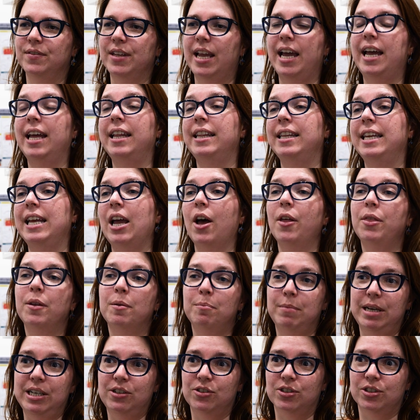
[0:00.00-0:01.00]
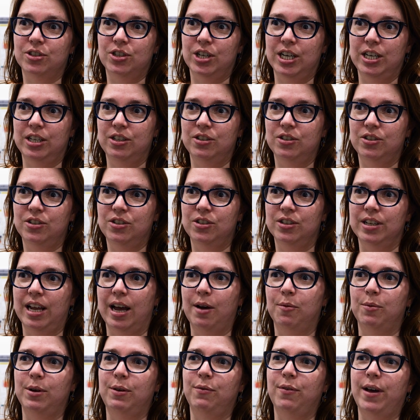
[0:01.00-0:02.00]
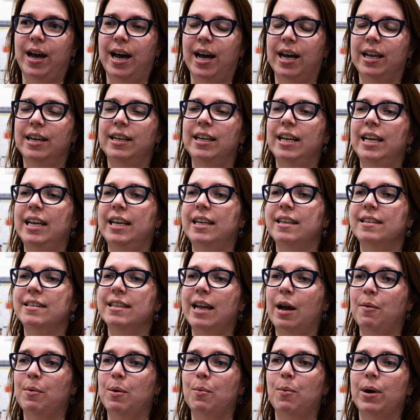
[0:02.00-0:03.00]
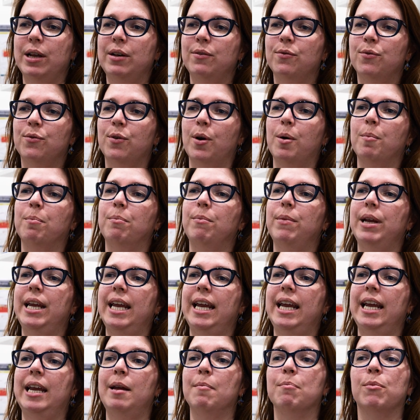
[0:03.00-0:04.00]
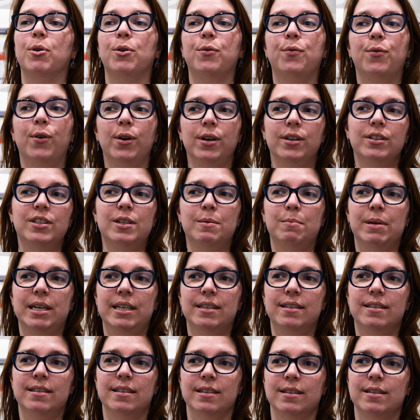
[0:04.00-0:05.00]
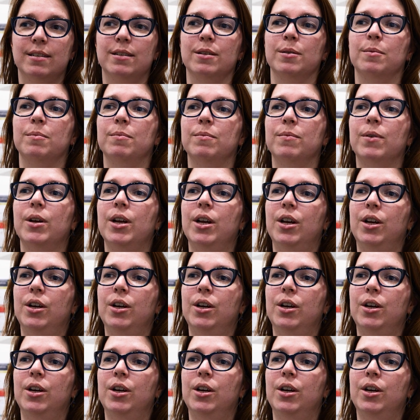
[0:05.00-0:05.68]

And the other major change that we've had is that we went from a morphology-based system